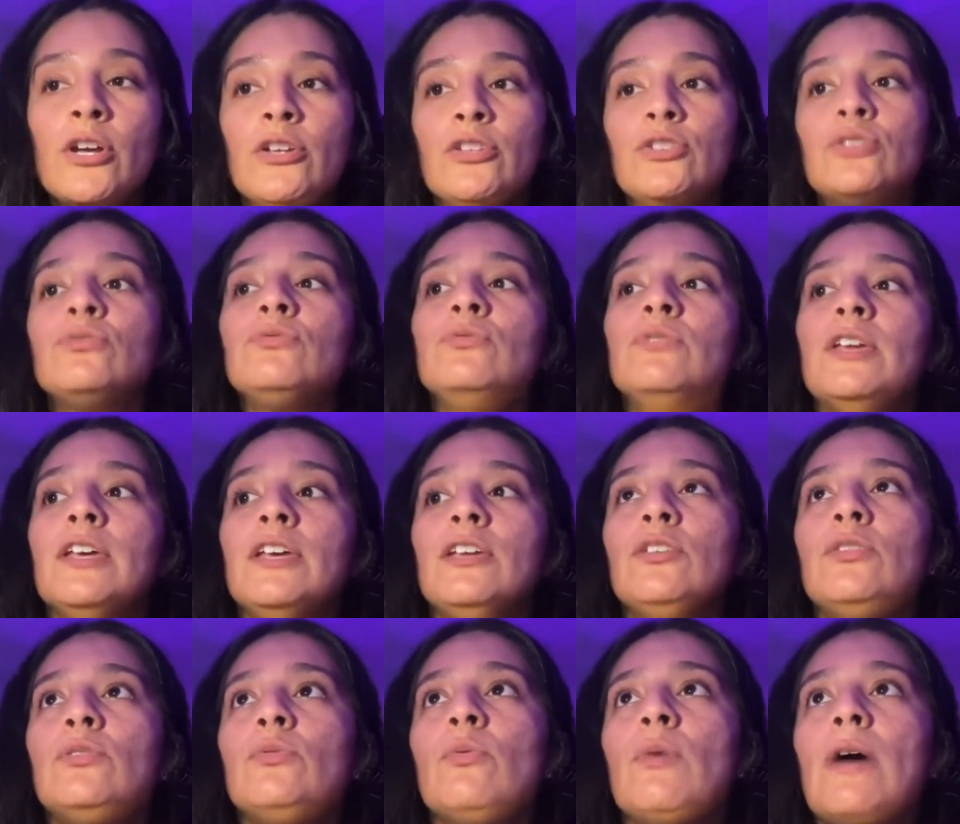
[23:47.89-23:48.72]
to get
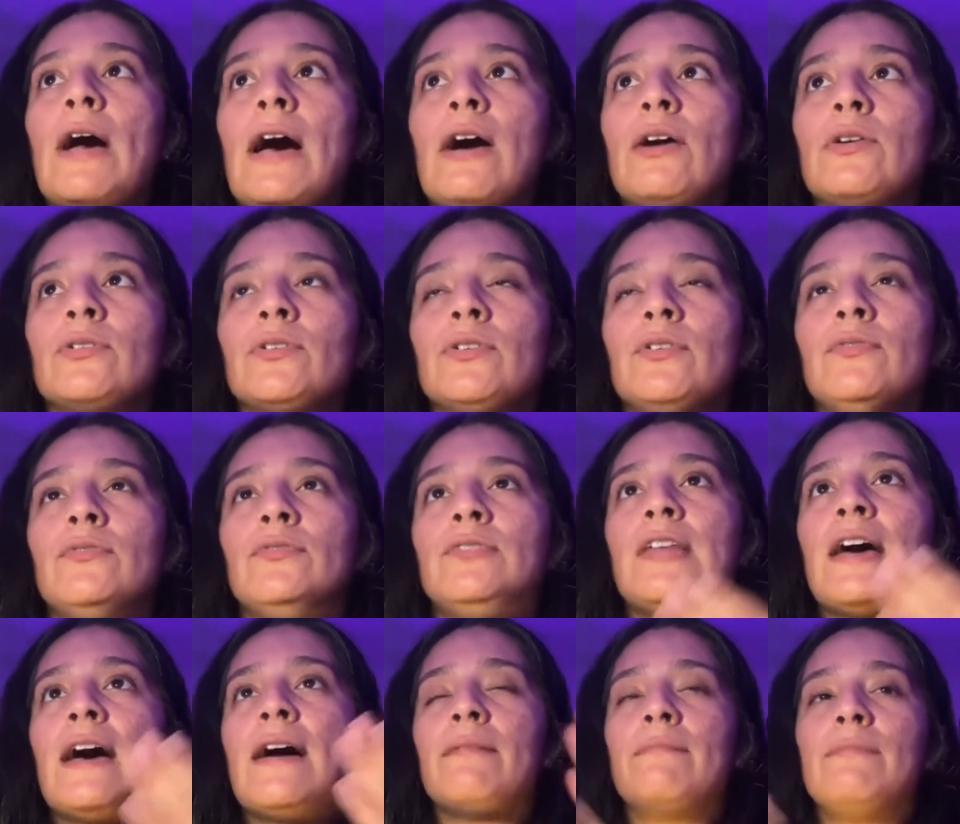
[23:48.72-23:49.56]
you out of
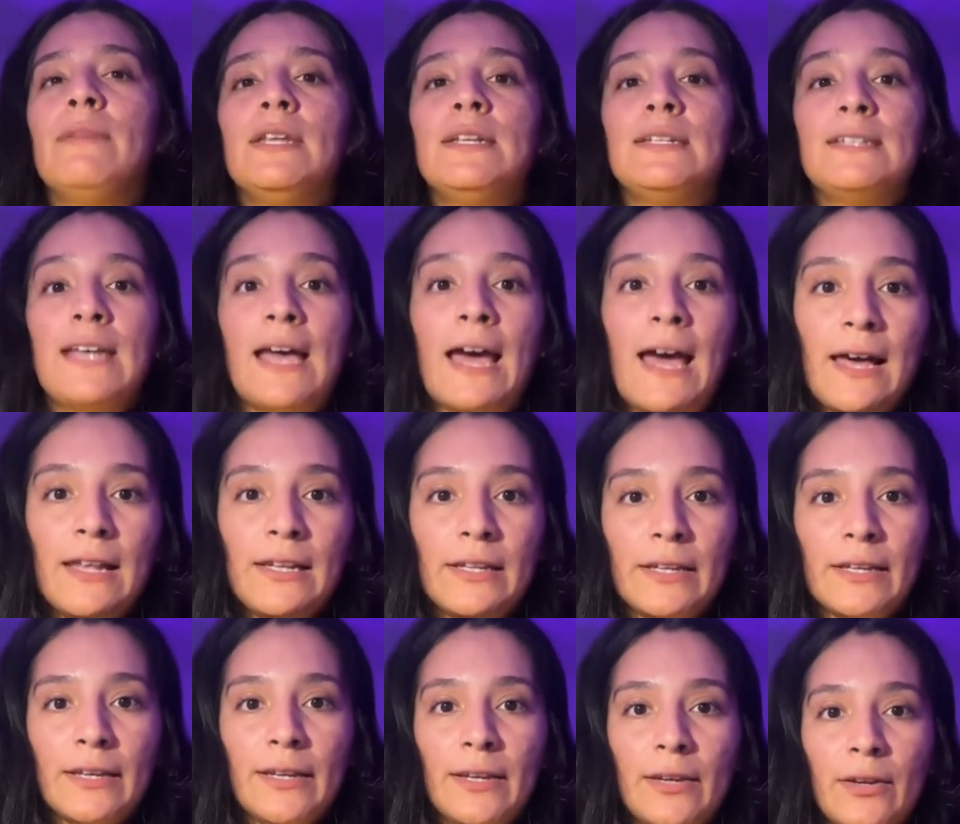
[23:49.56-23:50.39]
that
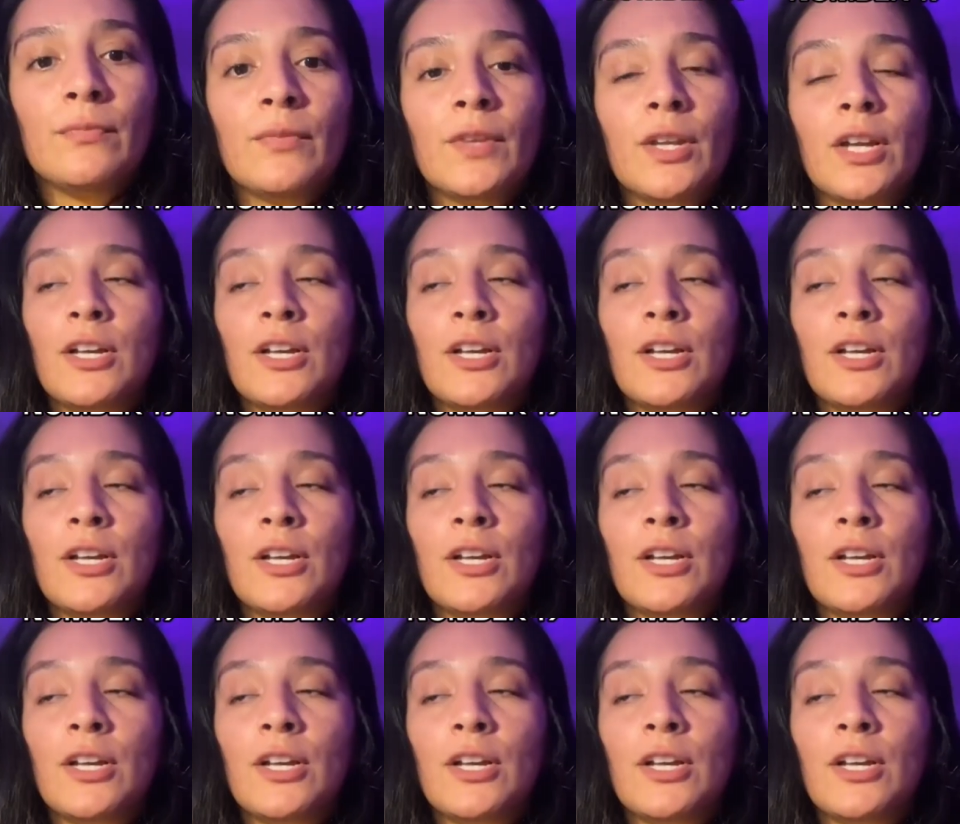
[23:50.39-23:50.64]
mentality.